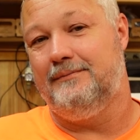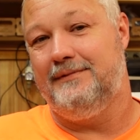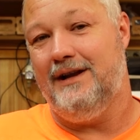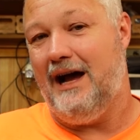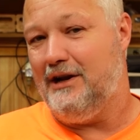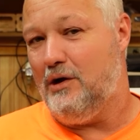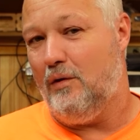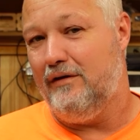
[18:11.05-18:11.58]

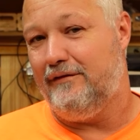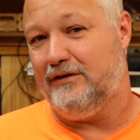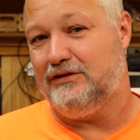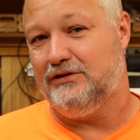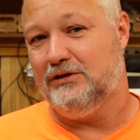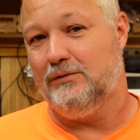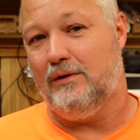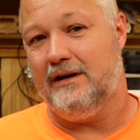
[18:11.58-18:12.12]
not knowing for
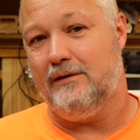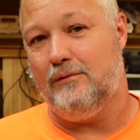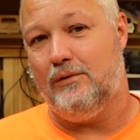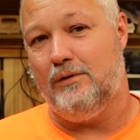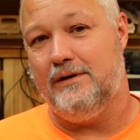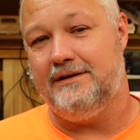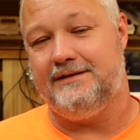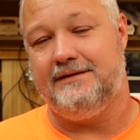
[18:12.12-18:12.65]
sure what it
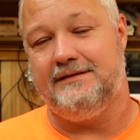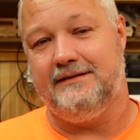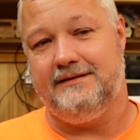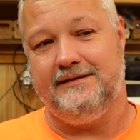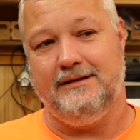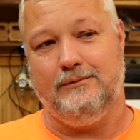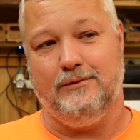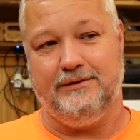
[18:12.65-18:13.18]
was,
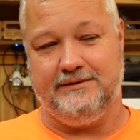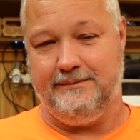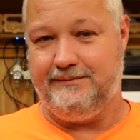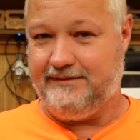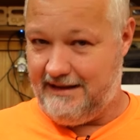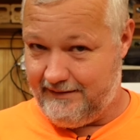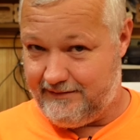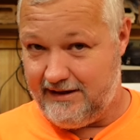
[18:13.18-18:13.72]
there were some
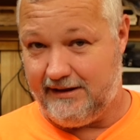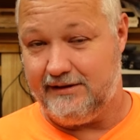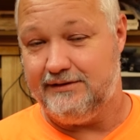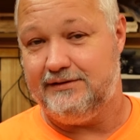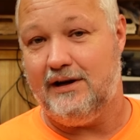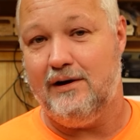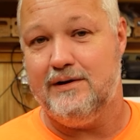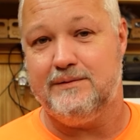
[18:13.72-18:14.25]
safety
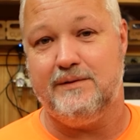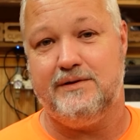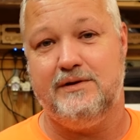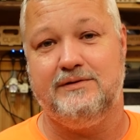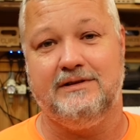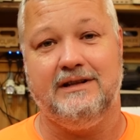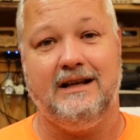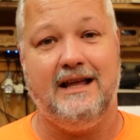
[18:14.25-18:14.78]
concerns with
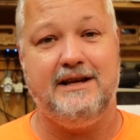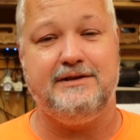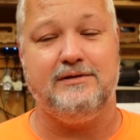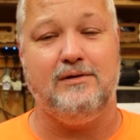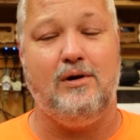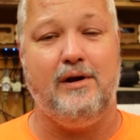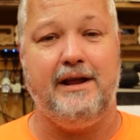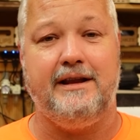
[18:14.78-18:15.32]
using the
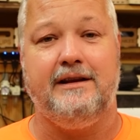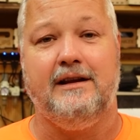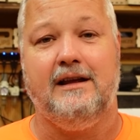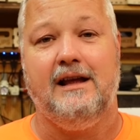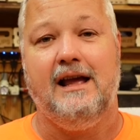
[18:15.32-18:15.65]
laser on it.